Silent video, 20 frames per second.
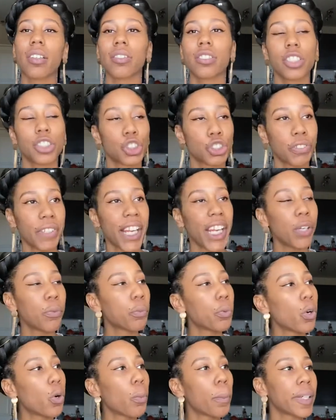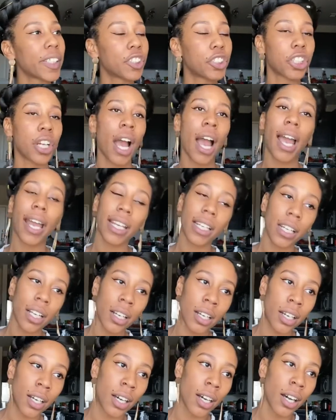the trade war with
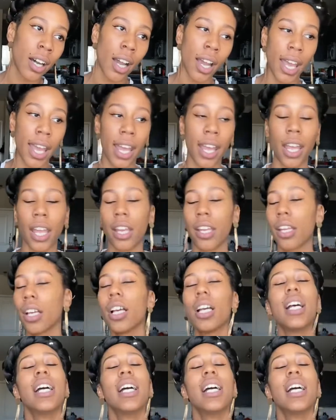China and